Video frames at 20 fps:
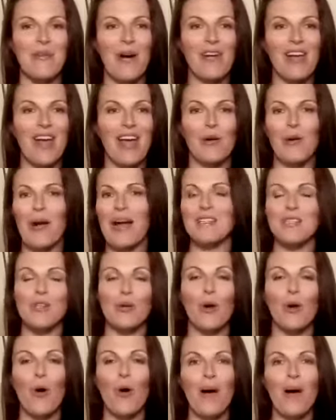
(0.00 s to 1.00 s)
Okay, great.
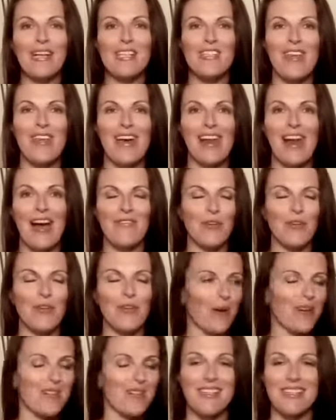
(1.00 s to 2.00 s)
So go watch that
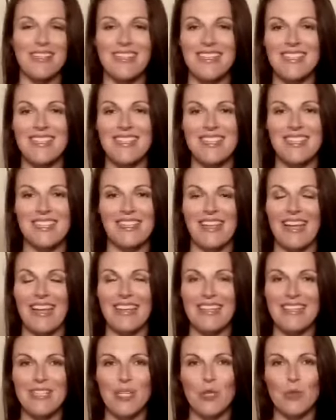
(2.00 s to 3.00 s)
afterwards, because this
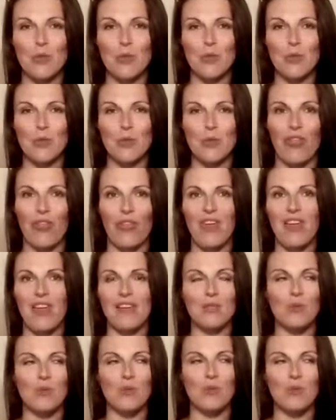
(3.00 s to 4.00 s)
is one of the
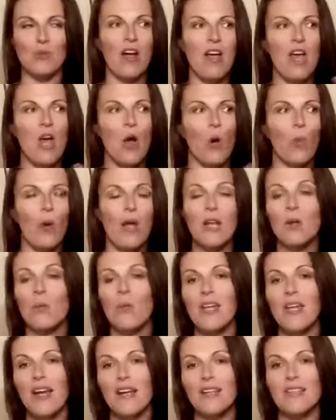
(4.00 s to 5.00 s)
things where when
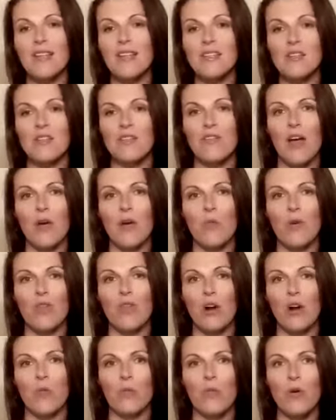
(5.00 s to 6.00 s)
we identify with
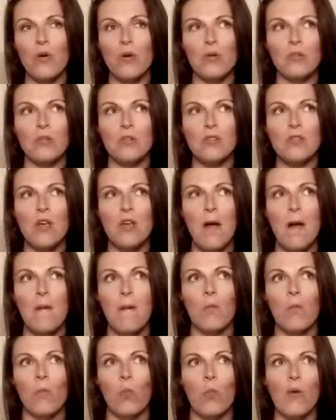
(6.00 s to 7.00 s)
our wound,
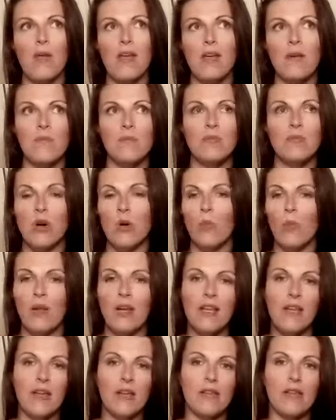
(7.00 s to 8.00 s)
we don't want
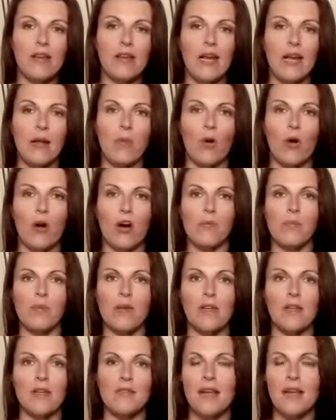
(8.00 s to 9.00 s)
to heal it anymore,
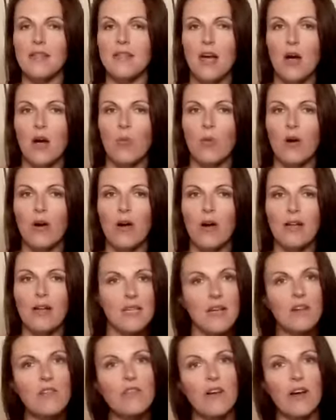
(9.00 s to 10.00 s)
because that's how we're
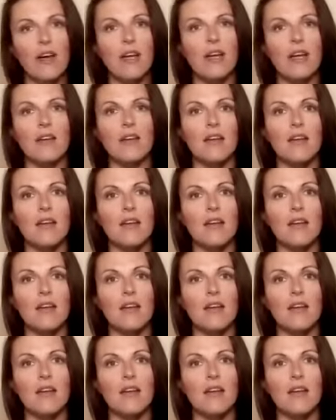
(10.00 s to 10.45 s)
identifying.